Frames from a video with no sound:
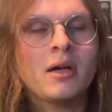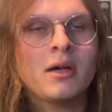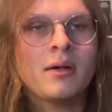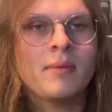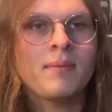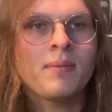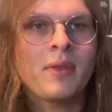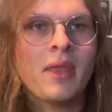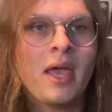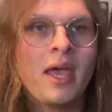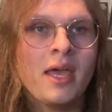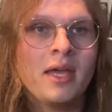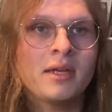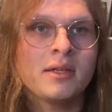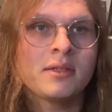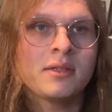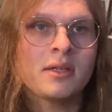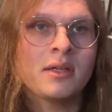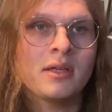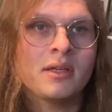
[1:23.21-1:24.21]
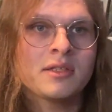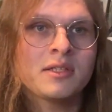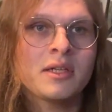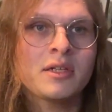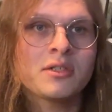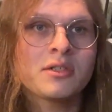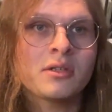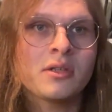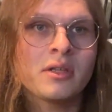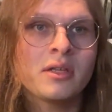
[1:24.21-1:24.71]
and
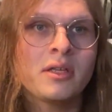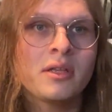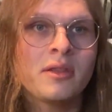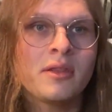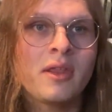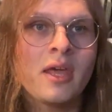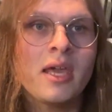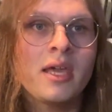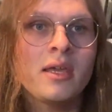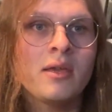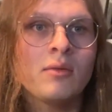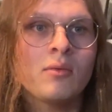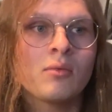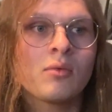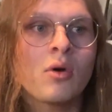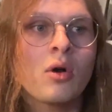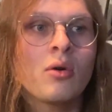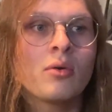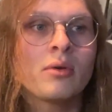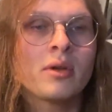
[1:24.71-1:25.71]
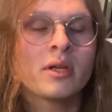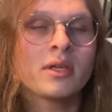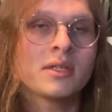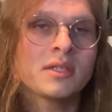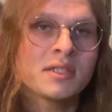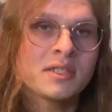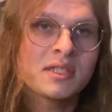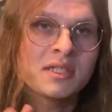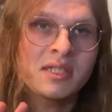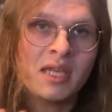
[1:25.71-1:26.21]
essentially they wrote
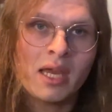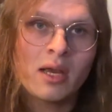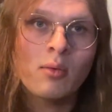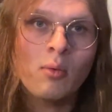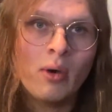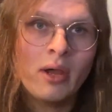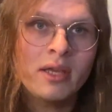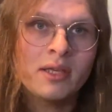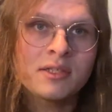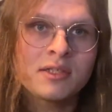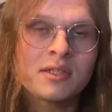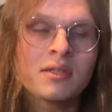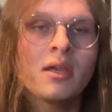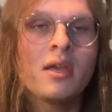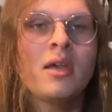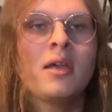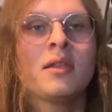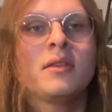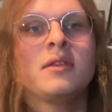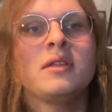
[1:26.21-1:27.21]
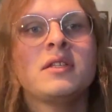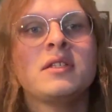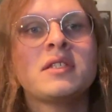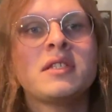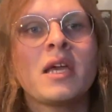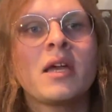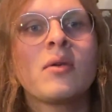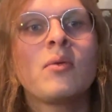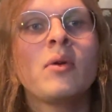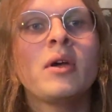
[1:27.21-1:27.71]
segues.
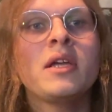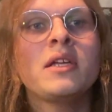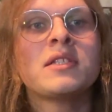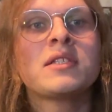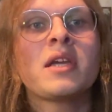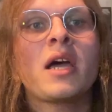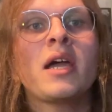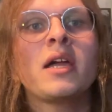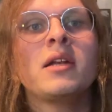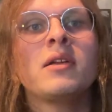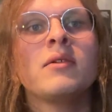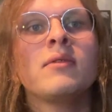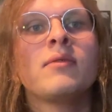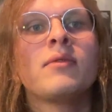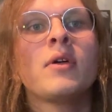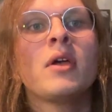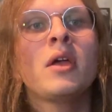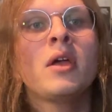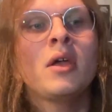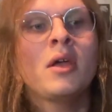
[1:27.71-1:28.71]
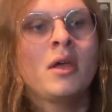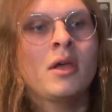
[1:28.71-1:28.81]
These segues kind of